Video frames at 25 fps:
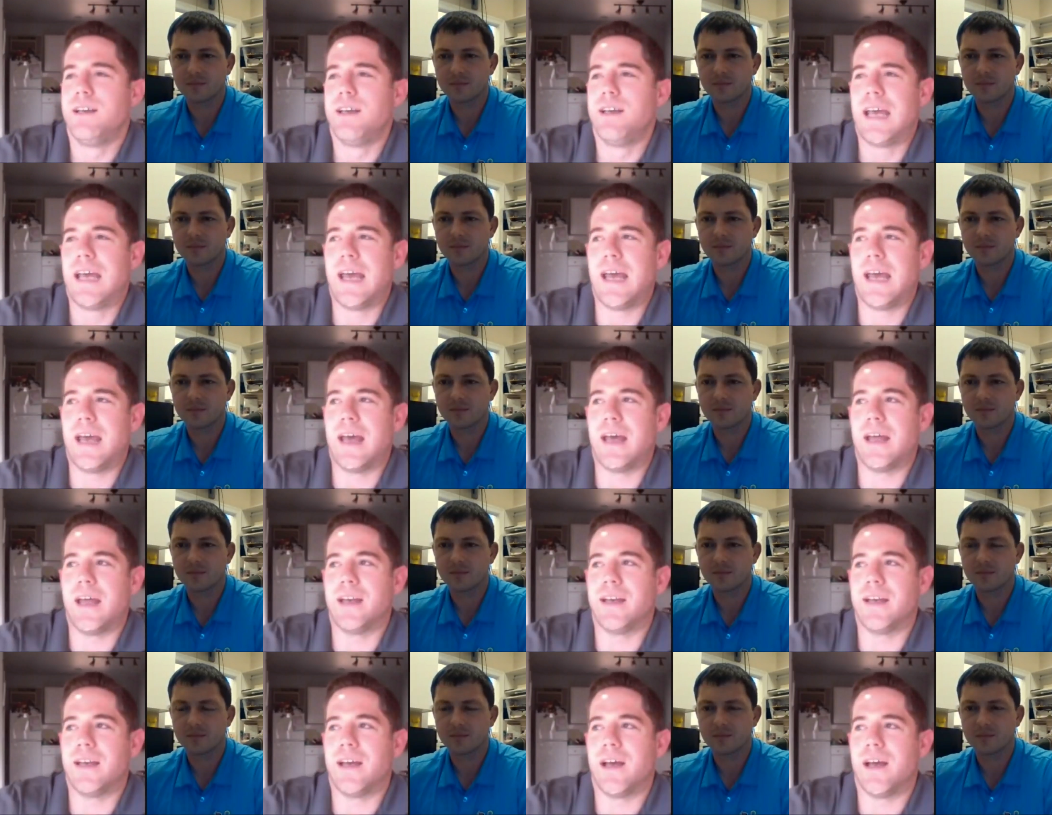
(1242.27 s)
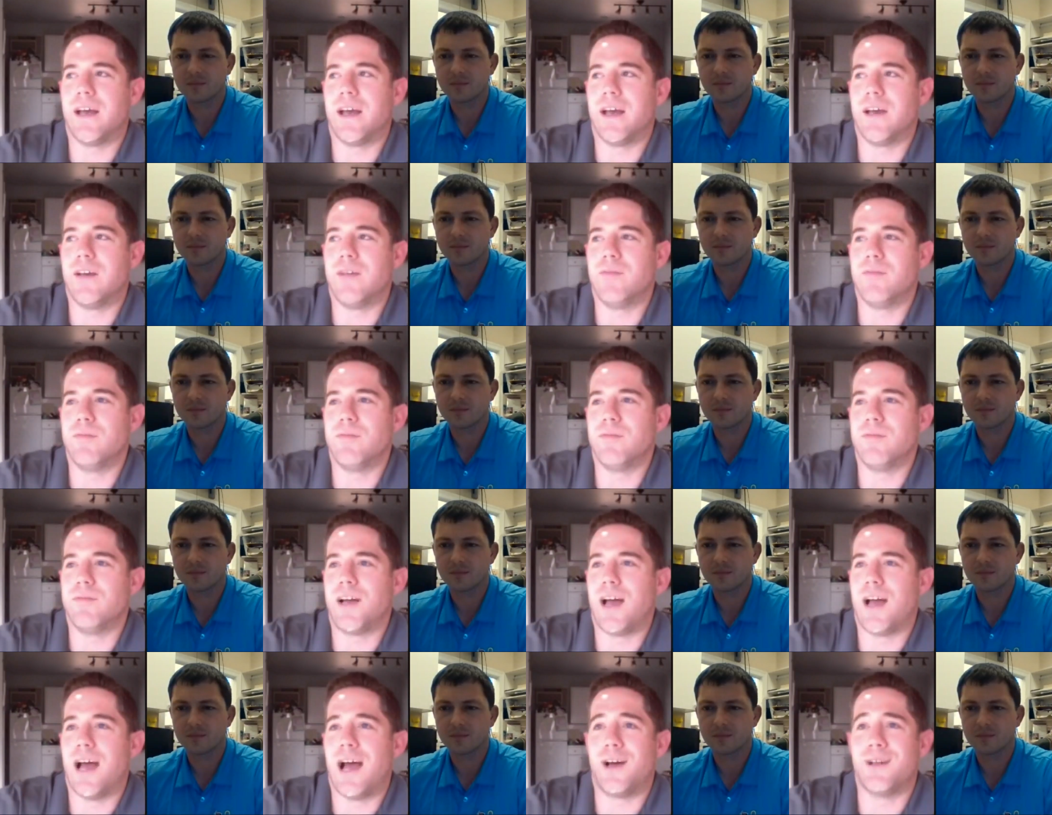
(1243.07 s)
Speaker 1: And I
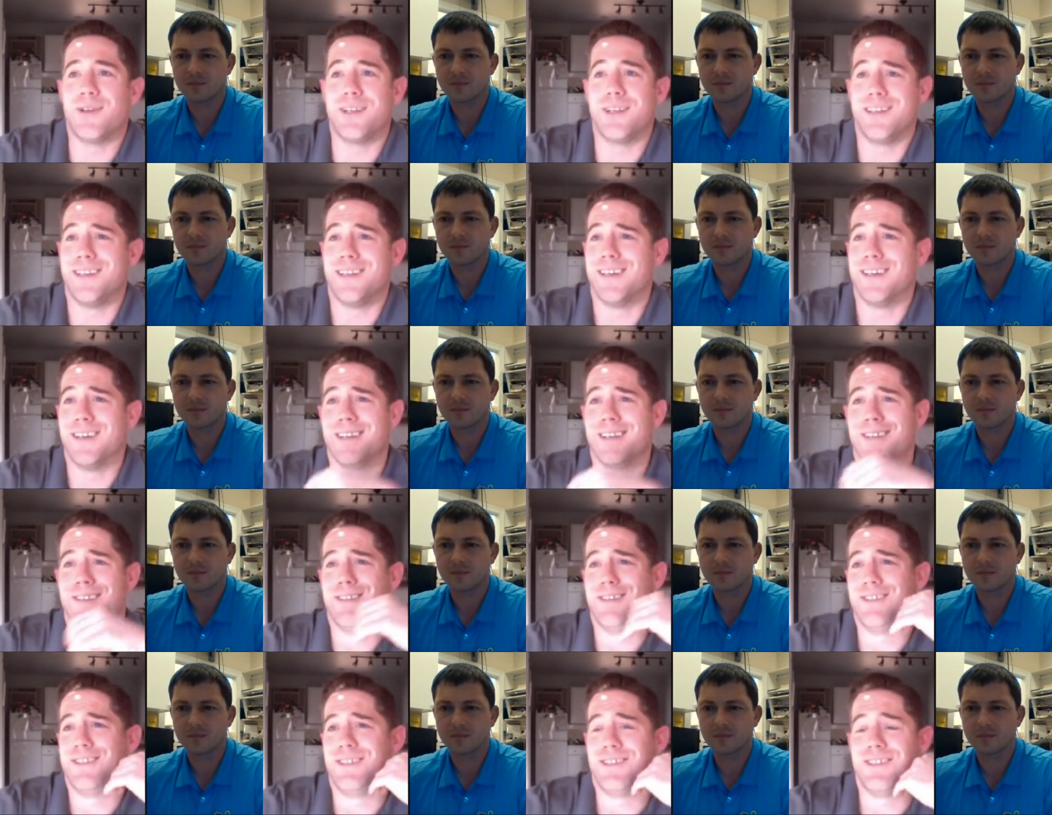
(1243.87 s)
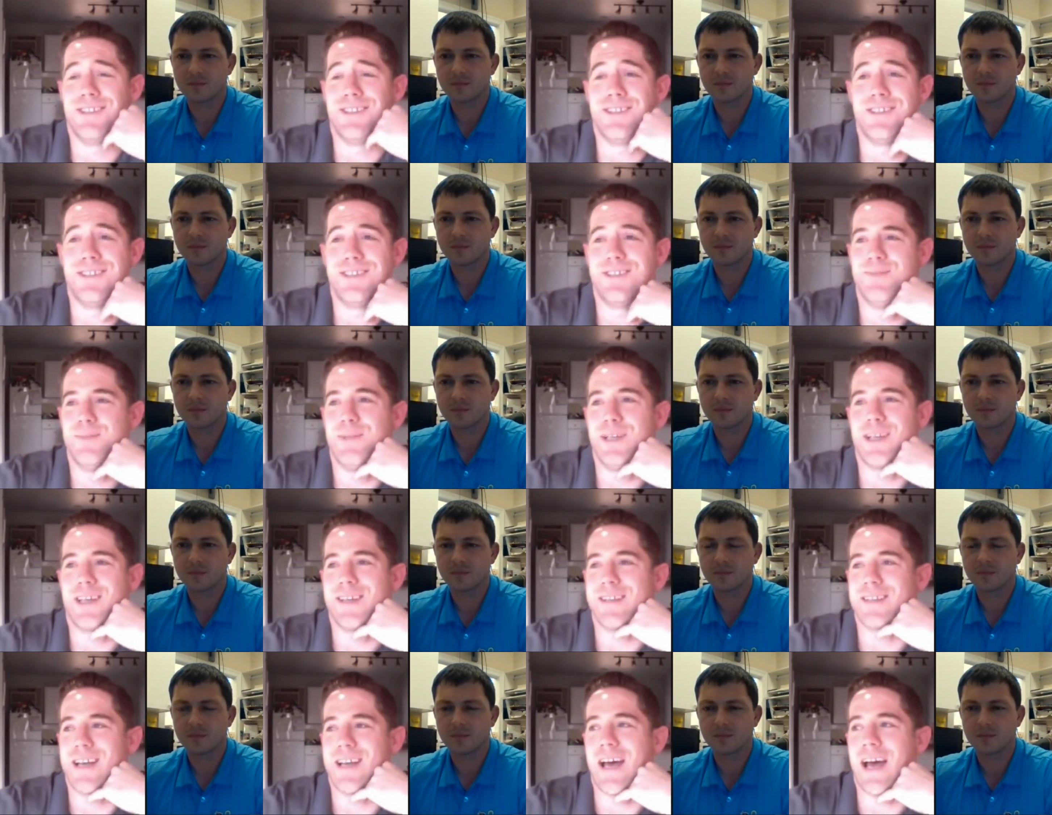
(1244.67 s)
only did,
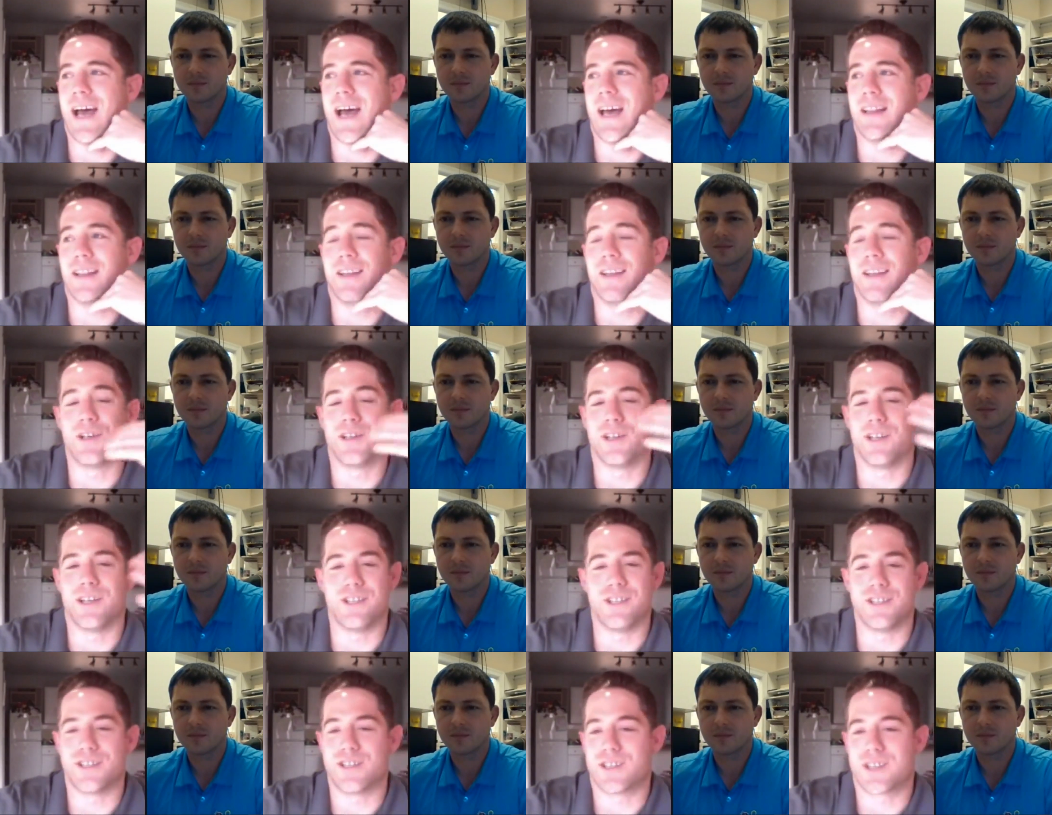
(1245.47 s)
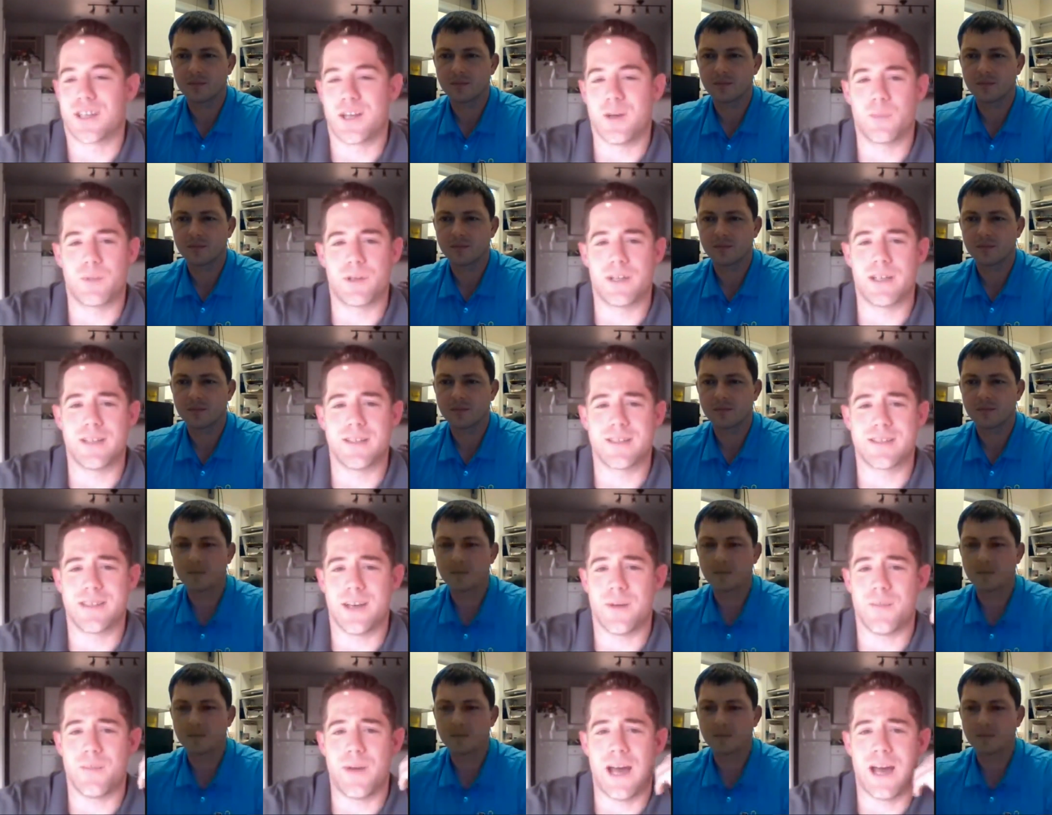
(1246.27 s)
because I literally just completely
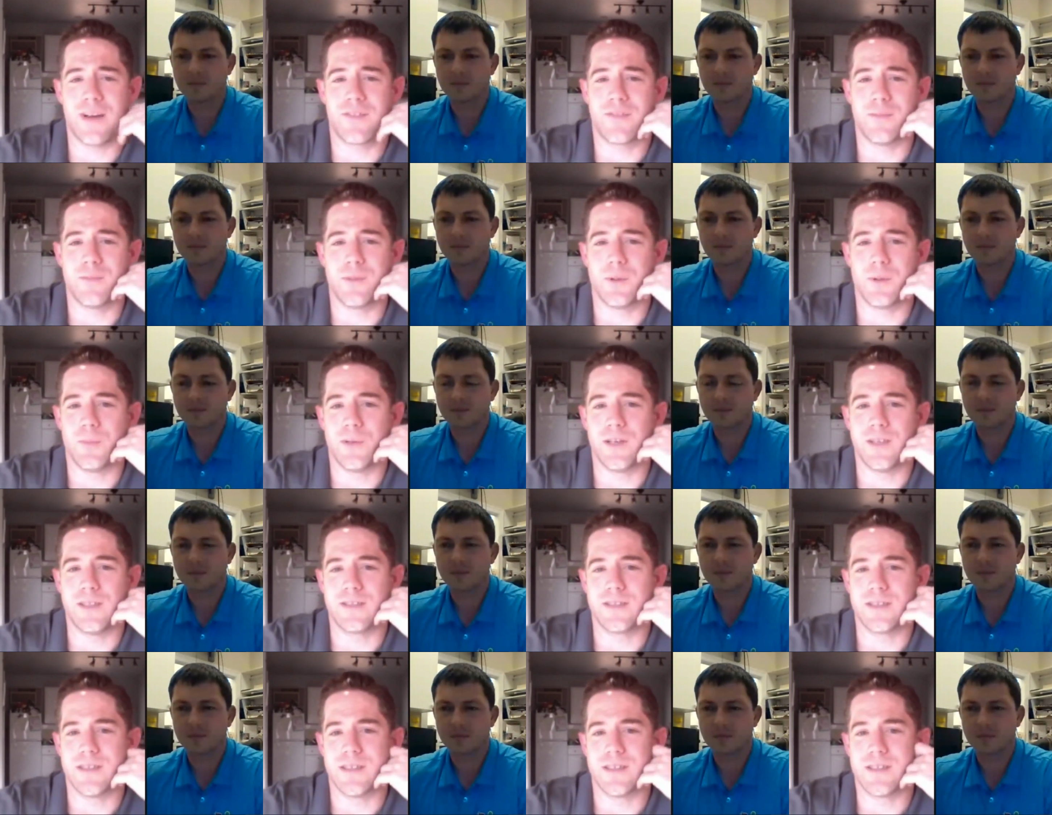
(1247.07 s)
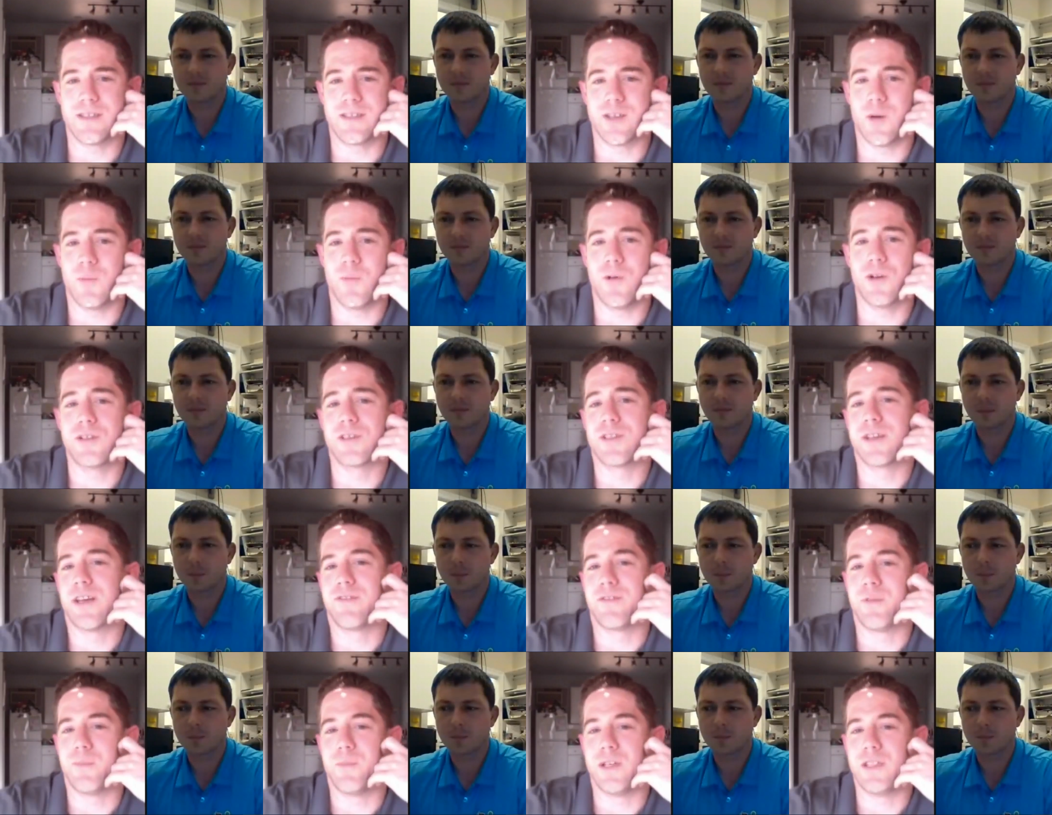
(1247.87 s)
stepped back from the business, almost
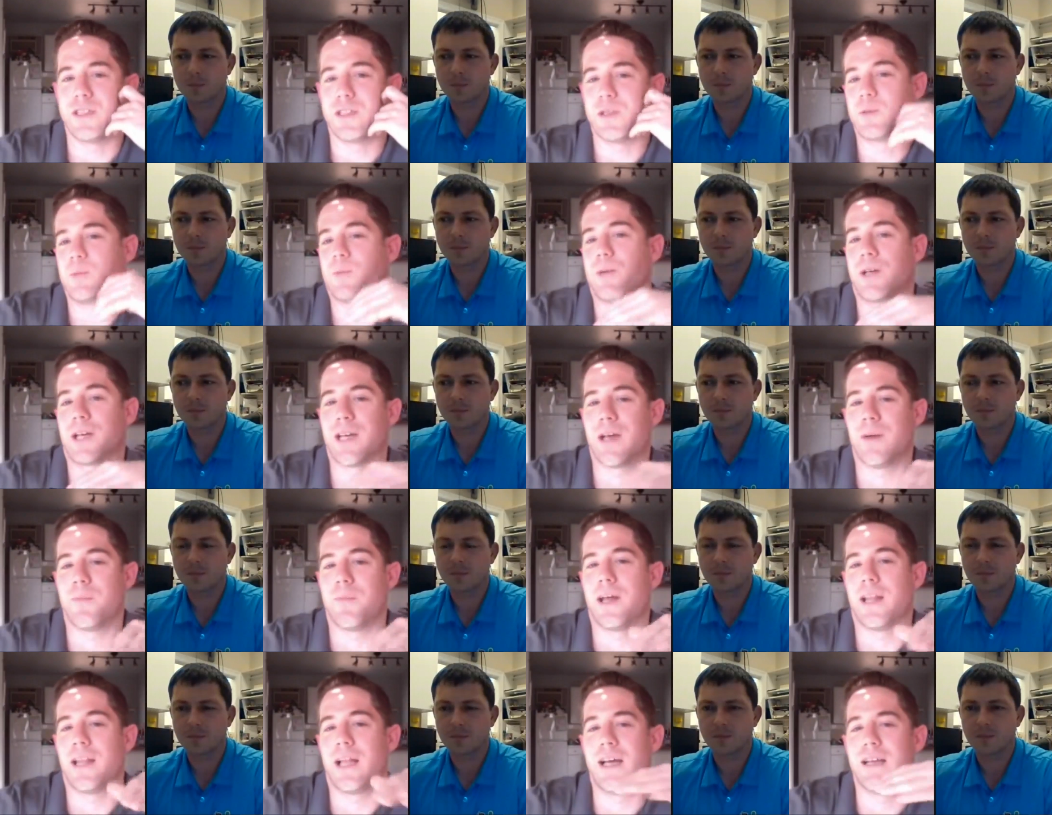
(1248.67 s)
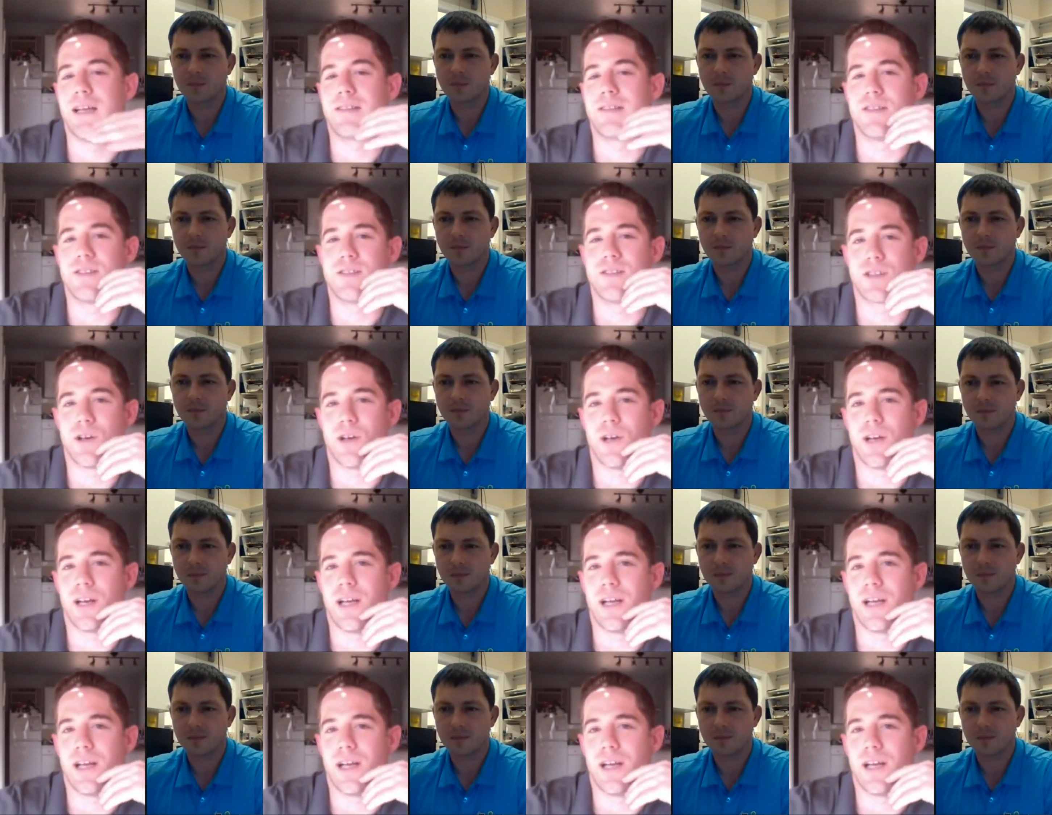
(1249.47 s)
left the business, but kept my license going.